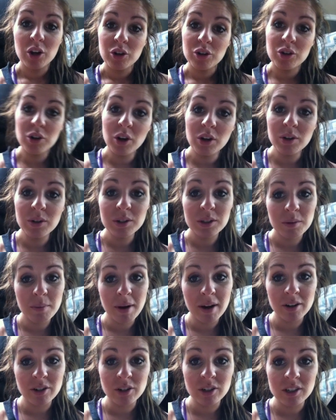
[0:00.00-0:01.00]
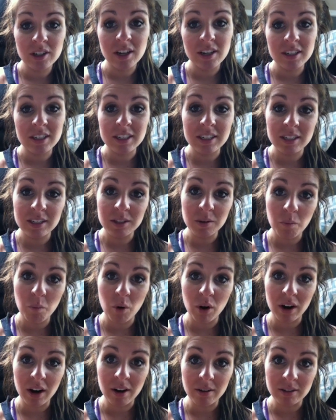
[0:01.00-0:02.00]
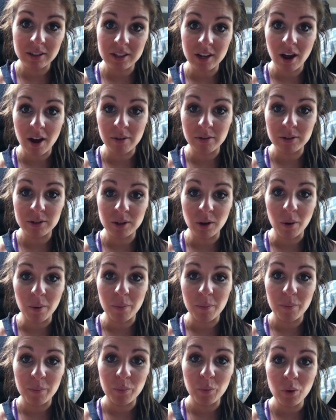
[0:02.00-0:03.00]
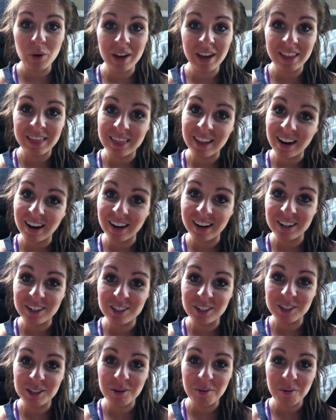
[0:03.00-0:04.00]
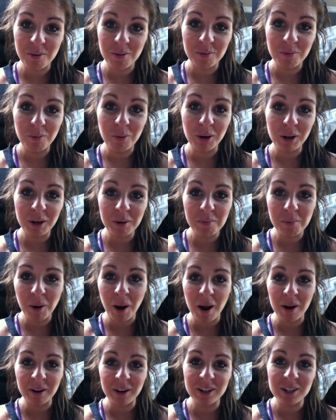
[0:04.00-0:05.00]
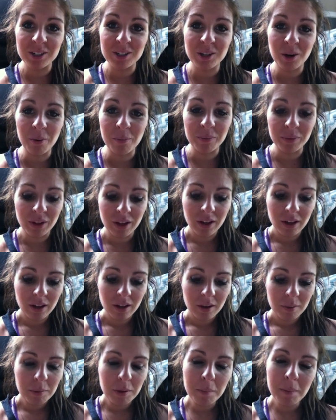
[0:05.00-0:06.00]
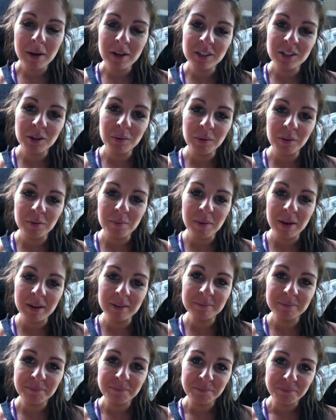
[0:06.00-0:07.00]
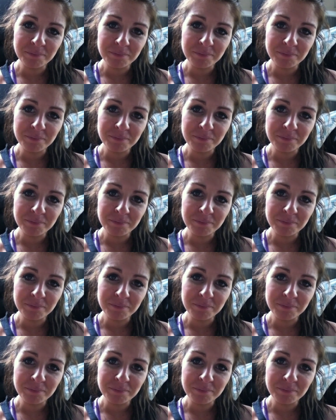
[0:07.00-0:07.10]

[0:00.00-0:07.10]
show you some exercises and some workout stuff. So we'll get there. It's just a work in progress, so be patient with me.